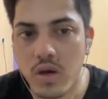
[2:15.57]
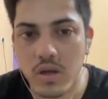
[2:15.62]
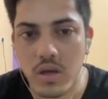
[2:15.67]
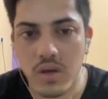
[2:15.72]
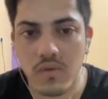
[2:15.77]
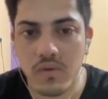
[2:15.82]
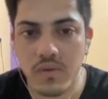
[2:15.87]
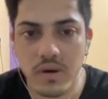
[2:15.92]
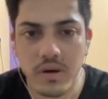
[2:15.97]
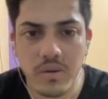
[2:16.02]

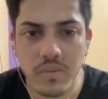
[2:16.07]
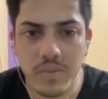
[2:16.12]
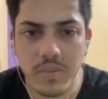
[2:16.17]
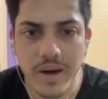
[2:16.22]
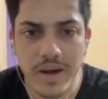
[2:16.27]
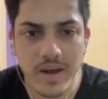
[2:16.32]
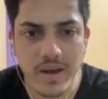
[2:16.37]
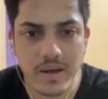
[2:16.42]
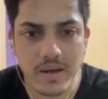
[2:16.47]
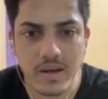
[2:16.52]
if you didn't
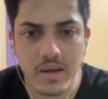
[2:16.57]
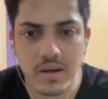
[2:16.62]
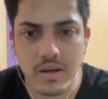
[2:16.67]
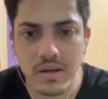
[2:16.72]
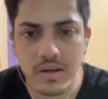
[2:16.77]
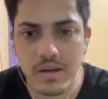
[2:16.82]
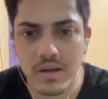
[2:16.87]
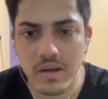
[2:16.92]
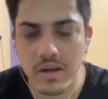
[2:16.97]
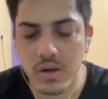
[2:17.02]
buy
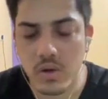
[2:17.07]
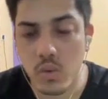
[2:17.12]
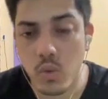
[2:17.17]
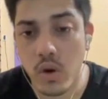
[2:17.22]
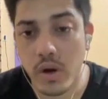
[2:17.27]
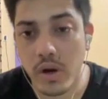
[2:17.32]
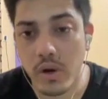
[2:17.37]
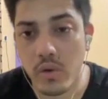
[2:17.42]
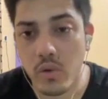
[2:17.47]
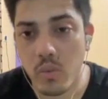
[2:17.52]
earlier, you
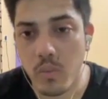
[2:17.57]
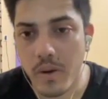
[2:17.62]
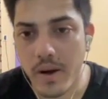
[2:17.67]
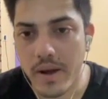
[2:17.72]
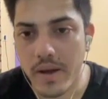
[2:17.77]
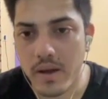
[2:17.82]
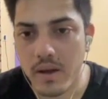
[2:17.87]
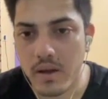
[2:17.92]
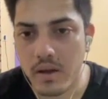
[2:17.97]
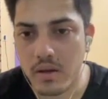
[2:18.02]
wanted to
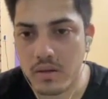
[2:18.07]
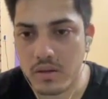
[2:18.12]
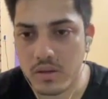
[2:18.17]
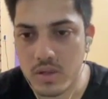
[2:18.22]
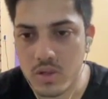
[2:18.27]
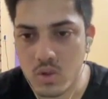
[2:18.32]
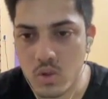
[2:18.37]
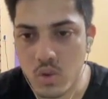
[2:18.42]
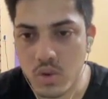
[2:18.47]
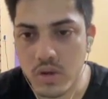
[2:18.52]
buy
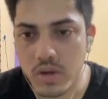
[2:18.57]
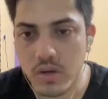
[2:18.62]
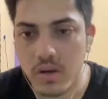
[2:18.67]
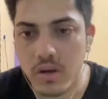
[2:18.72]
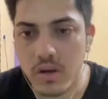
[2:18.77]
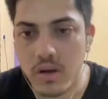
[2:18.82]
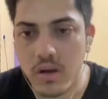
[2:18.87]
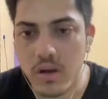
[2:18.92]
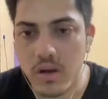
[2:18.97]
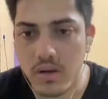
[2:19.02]
this
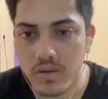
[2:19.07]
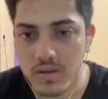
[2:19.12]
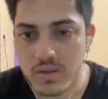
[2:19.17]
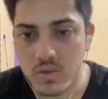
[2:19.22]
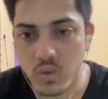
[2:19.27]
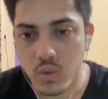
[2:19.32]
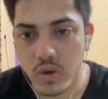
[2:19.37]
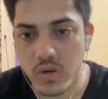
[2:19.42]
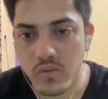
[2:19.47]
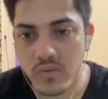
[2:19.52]
token,
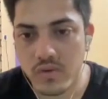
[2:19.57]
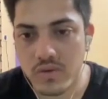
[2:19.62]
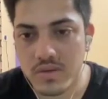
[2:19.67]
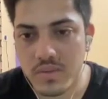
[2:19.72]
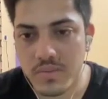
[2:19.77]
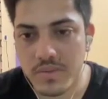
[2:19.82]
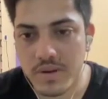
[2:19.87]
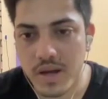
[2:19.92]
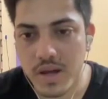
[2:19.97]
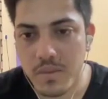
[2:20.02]
just wait for
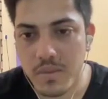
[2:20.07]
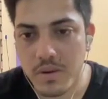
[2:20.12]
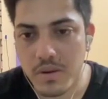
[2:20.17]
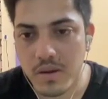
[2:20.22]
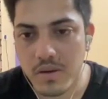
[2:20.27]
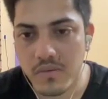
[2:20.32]
some time.